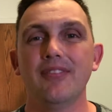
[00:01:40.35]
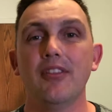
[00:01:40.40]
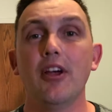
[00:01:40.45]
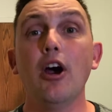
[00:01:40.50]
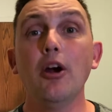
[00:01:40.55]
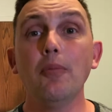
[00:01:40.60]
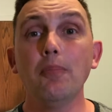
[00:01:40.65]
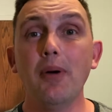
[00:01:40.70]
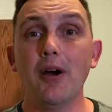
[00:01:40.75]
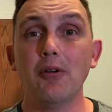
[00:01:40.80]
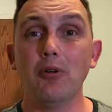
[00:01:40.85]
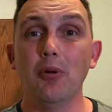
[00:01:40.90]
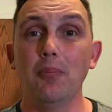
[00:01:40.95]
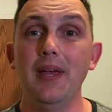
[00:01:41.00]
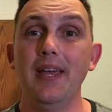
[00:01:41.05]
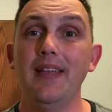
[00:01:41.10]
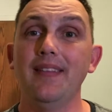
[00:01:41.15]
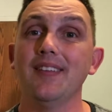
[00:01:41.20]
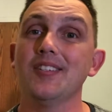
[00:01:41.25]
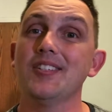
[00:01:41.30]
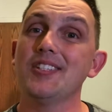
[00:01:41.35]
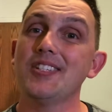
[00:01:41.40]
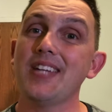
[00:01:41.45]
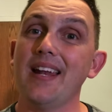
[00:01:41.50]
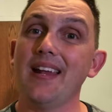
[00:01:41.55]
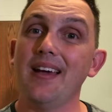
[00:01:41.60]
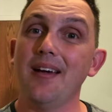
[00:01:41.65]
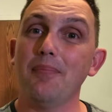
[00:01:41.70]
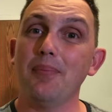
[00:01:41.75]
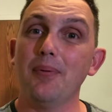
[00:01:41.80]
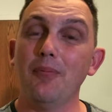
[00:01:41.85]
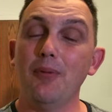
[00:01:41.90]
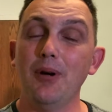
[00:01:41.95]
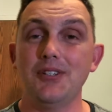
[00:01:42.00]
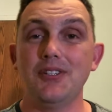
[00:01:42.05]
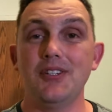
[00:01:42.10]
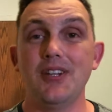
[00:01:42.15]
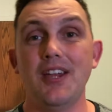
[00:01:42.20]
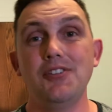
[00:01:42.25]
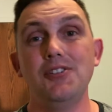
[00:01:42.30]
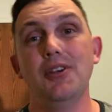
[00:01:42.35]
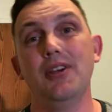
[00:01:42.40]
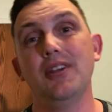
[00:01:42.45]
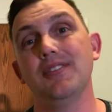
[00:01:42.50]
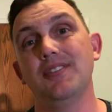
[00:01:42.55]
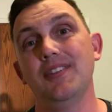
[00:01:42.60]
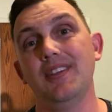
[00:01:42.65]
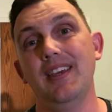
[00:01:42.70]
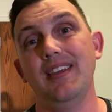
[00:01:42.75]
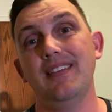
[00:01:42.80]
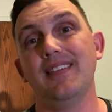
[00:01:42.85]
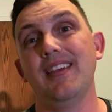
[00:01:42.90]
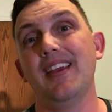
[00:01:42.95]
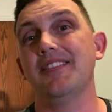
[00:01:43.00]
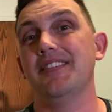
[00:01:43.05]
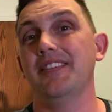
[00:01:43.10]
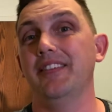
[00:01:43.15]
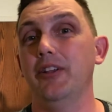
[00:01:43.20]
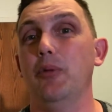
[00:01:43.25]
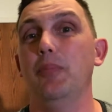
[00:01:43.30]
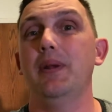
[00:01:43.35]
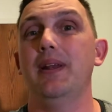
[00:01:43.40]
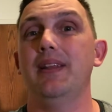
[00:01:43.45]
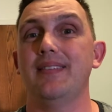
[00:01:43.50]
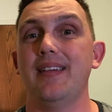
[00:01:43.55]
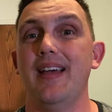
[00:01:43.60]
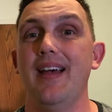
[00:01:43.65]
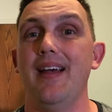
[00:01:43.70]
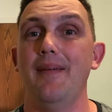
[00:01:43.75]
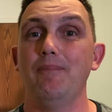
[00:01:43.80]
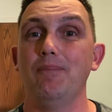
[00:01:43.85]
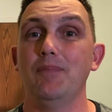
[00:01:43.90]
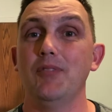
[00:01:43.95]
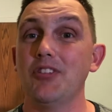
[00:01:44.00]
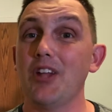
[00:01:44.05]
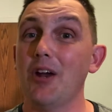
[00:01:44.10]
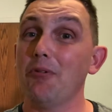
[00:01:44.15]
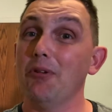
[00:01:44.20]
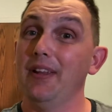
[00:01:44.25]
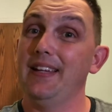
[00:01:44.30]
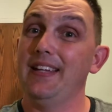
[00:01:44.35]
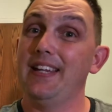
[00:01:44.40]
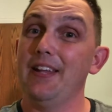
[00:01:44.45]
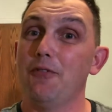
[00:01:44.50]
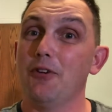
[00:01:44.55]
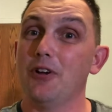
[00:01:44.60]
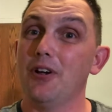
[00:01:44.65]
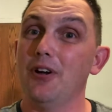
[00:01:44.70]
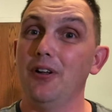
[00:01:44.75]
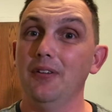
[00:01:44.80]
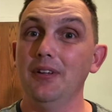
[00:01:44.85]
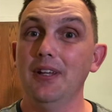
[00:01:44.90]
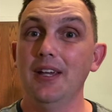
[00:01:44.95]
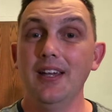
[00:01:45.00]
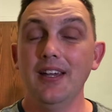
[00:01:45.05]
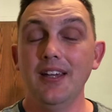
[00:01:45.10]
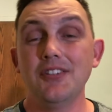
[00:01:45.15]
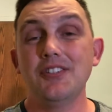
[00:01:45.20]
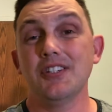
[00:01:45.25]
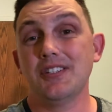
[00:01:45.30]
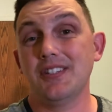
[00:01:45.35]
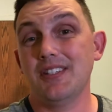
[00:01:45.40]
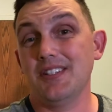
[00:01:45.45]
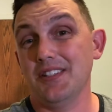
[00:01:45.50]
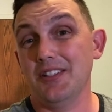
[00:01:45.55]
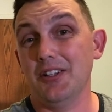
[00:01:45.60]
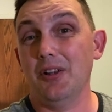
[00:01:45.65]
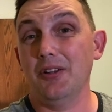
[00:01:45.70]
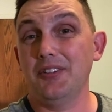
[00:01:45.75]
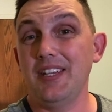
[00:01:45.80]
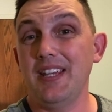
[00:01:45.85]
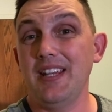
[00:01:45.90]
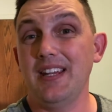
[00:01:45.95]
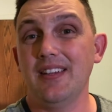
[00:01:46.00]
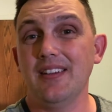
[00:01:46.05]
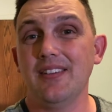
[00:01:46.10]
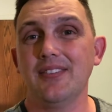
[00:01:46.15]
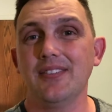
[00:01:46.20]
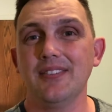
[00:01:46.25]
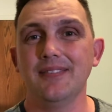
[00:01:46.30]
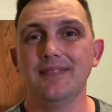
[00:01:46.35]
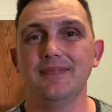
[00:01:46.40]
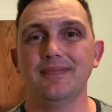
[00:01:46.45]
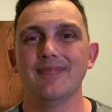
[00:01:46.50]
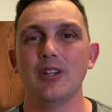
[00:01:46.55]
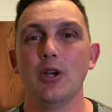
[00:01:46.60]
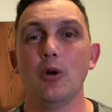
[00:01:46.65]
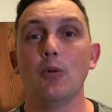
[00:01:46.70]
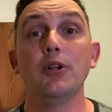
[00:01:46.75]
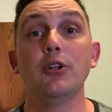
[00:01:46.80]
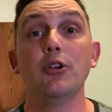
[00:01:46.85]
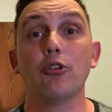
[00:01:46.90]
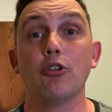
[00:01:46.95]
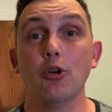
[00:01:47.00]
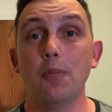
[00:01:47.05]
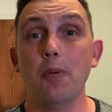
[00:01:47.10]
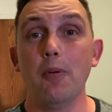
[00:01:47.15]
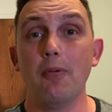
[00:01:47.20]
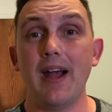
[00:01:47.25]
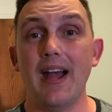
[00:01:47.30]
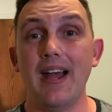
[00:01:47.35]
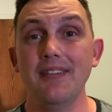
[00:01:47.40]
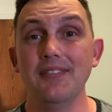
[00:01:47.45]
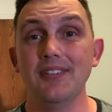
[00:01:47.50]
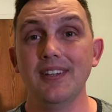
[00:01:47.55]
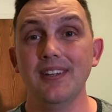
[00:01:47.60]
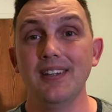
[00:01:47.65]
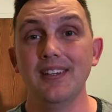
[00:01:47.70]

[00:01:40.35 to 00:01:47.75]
The hard part will be in the setup, which, as you can see, takes a little bit of time. It's not really difficult, it just is a little tedious. When your group arrives,